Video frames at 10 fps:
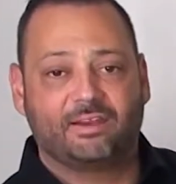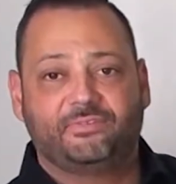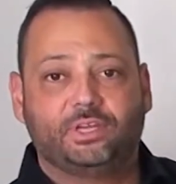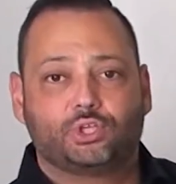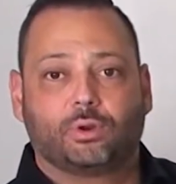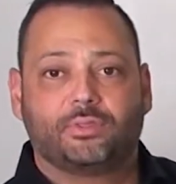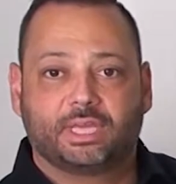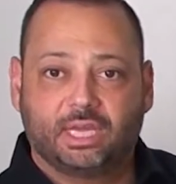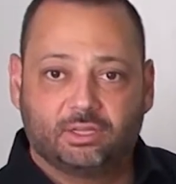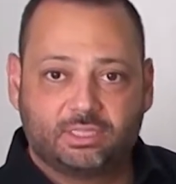Added
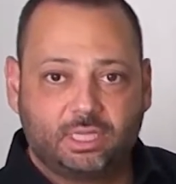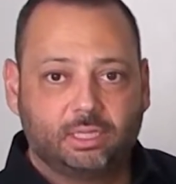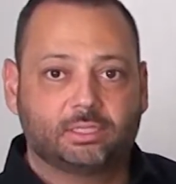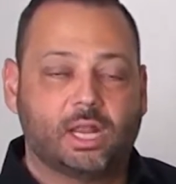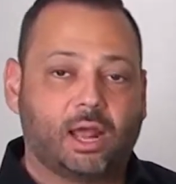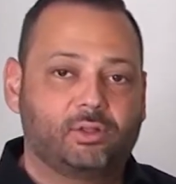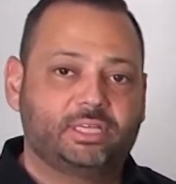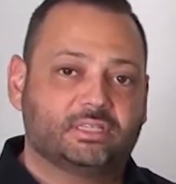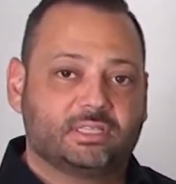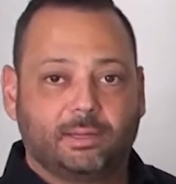feature on the Kelsey,
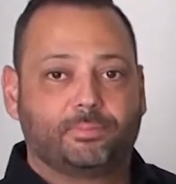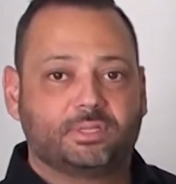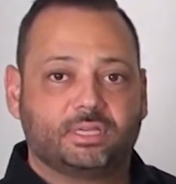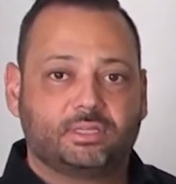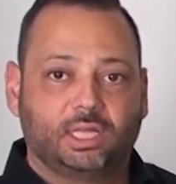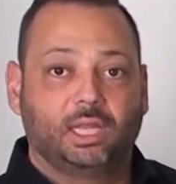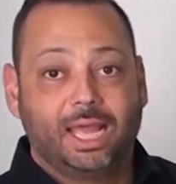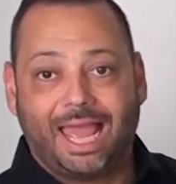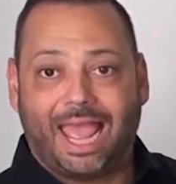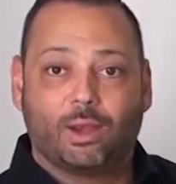not only is it slip
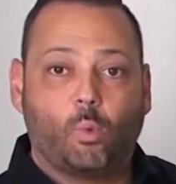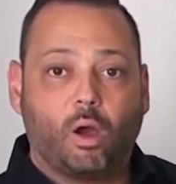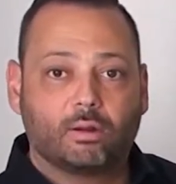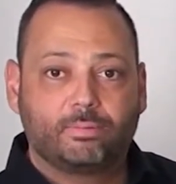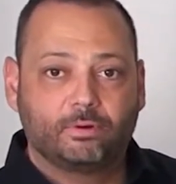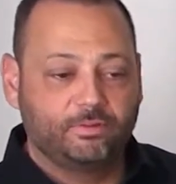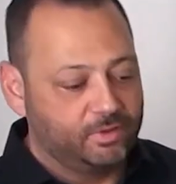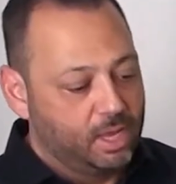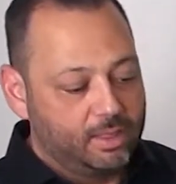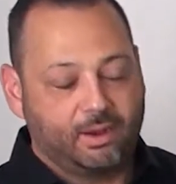resistant and
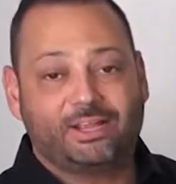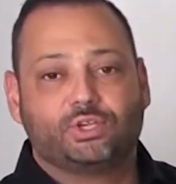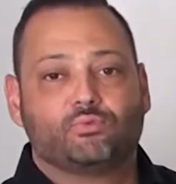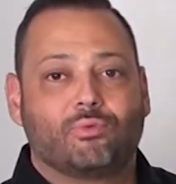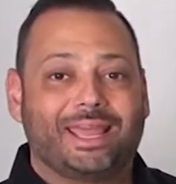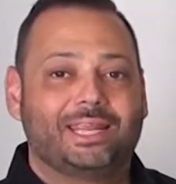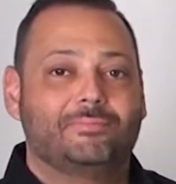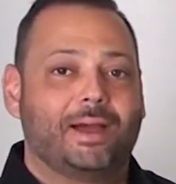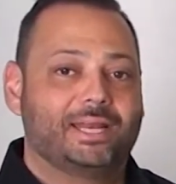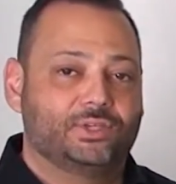waterproof, they're actually
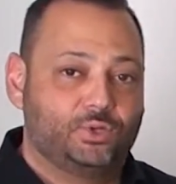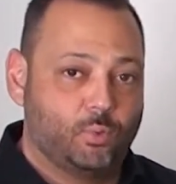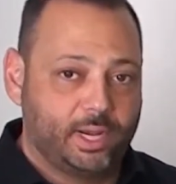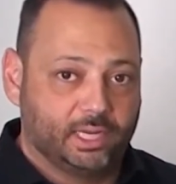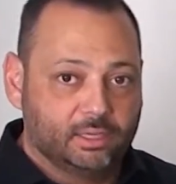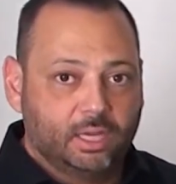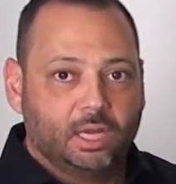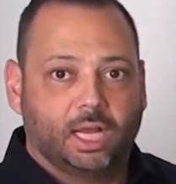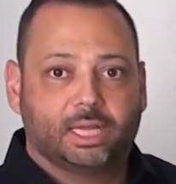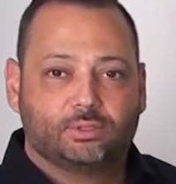rated -20.
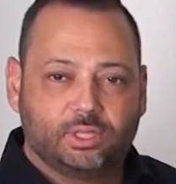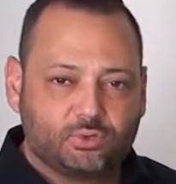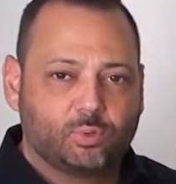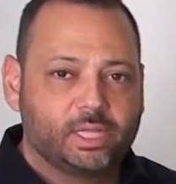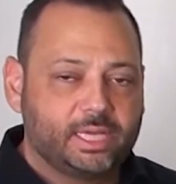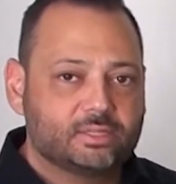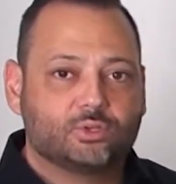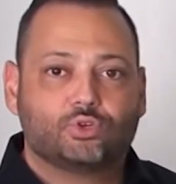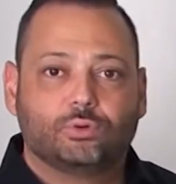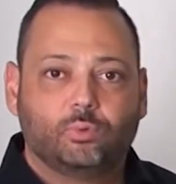So this
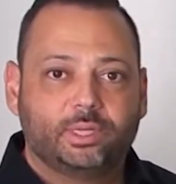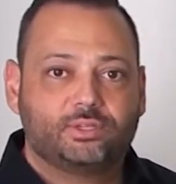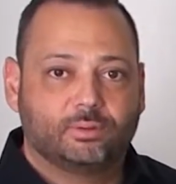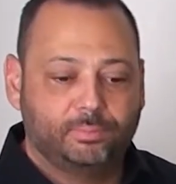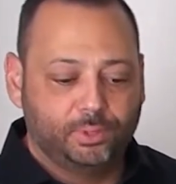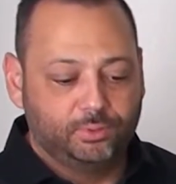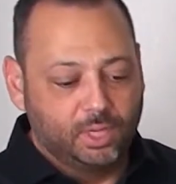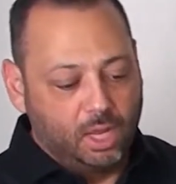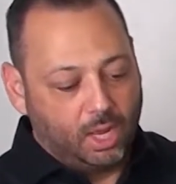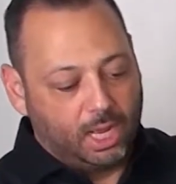really is a true winter
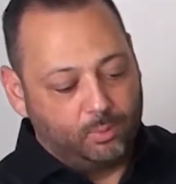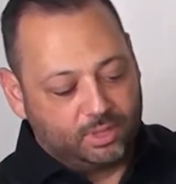boot